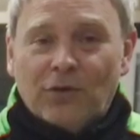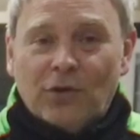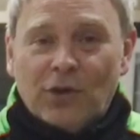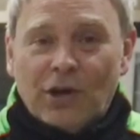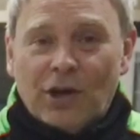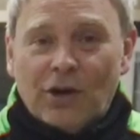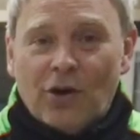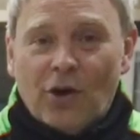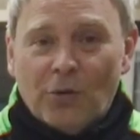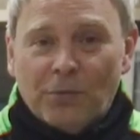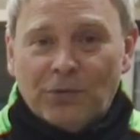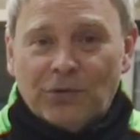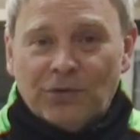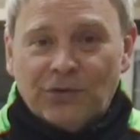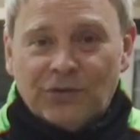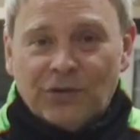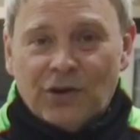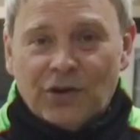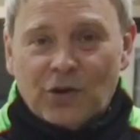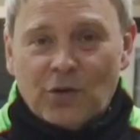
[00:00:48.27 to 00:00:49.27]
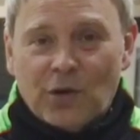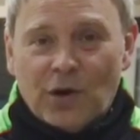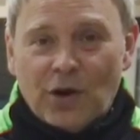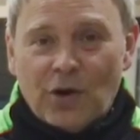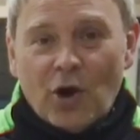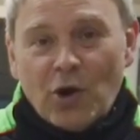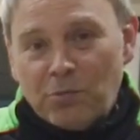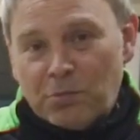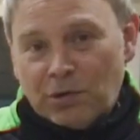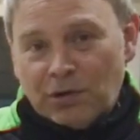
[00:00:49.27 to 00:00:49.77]
So our options are
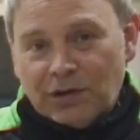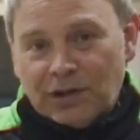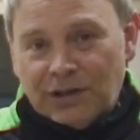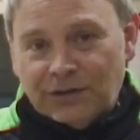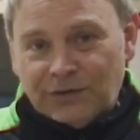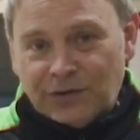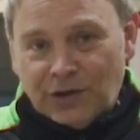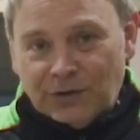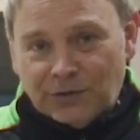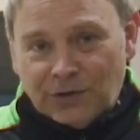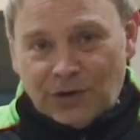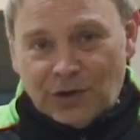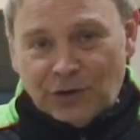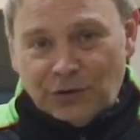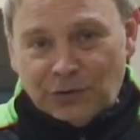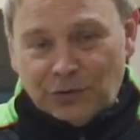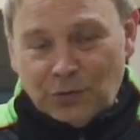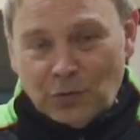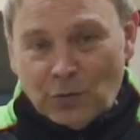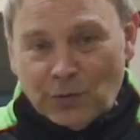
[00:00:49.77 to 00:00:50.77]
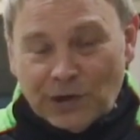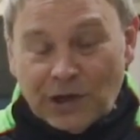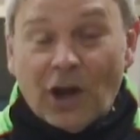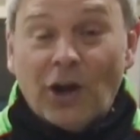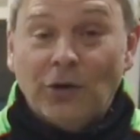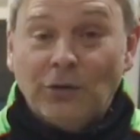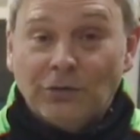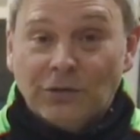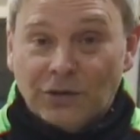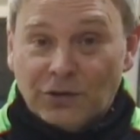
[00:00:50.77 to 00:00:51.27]
quite open in terms of those who
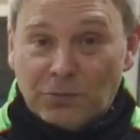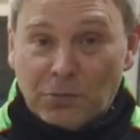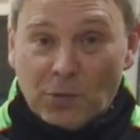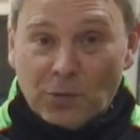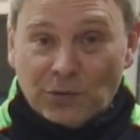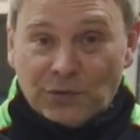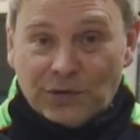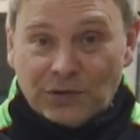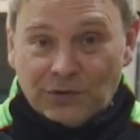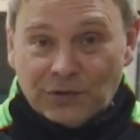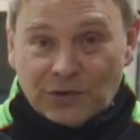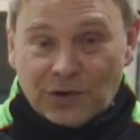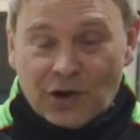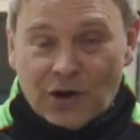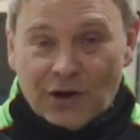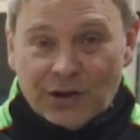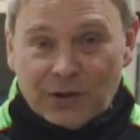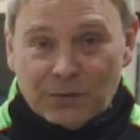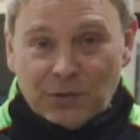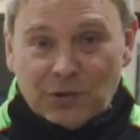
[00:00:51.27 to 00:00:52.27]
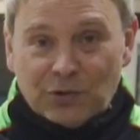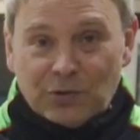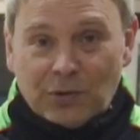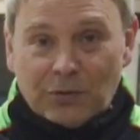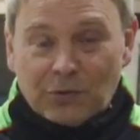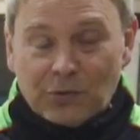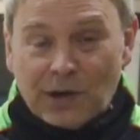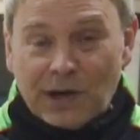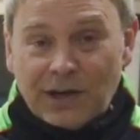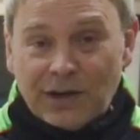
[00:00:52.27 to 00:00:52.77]
already own a Sports Series car they wish
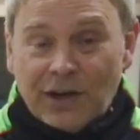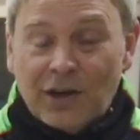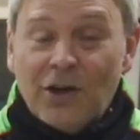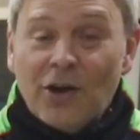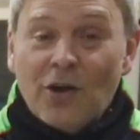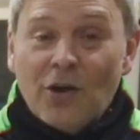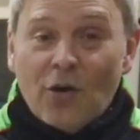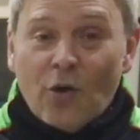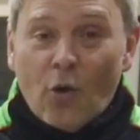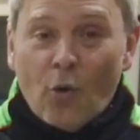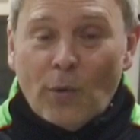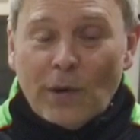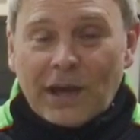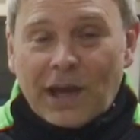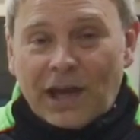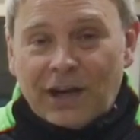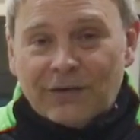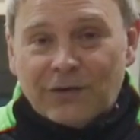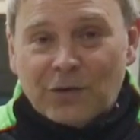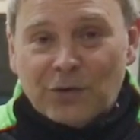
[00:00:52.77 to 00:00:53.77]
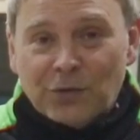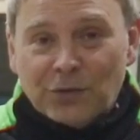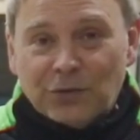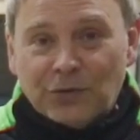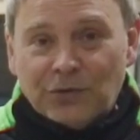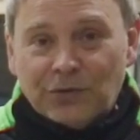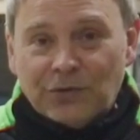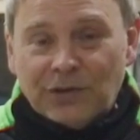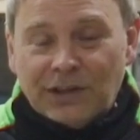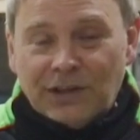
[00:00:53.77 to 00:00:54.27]
to upgrade, or we can of
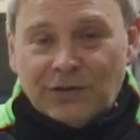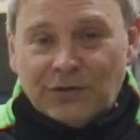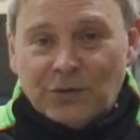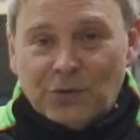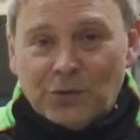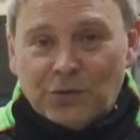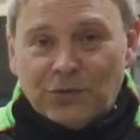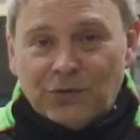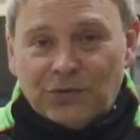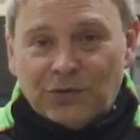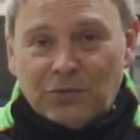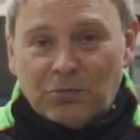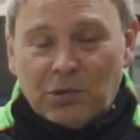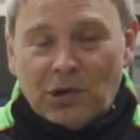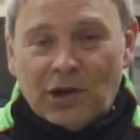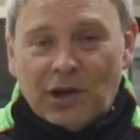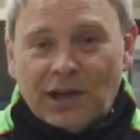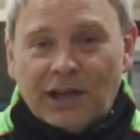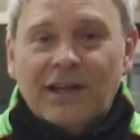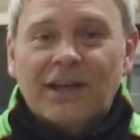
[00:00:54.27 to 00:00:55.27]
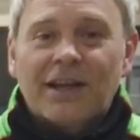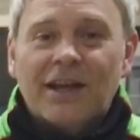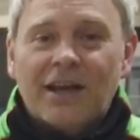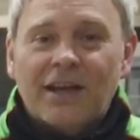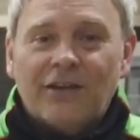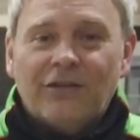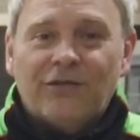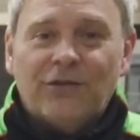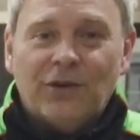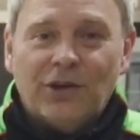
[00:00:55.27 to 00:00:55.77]
course also source and supply
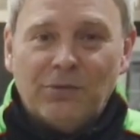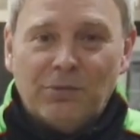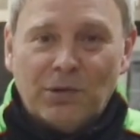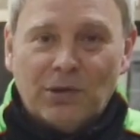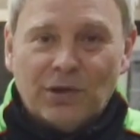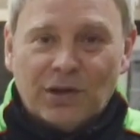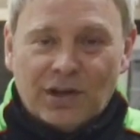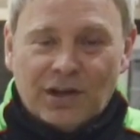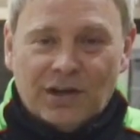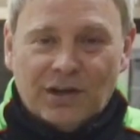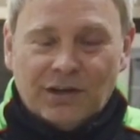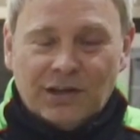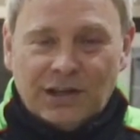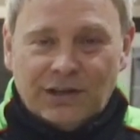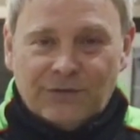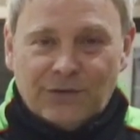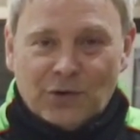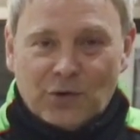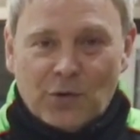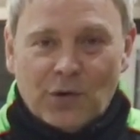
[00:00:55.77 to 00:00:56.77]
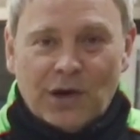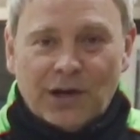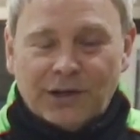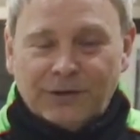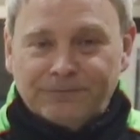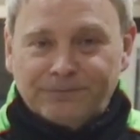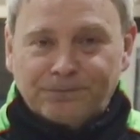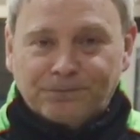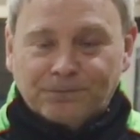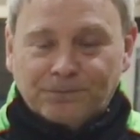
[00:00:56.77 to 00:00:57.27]
a fully built car if
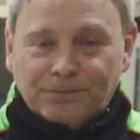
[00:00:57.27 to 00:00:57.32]
required.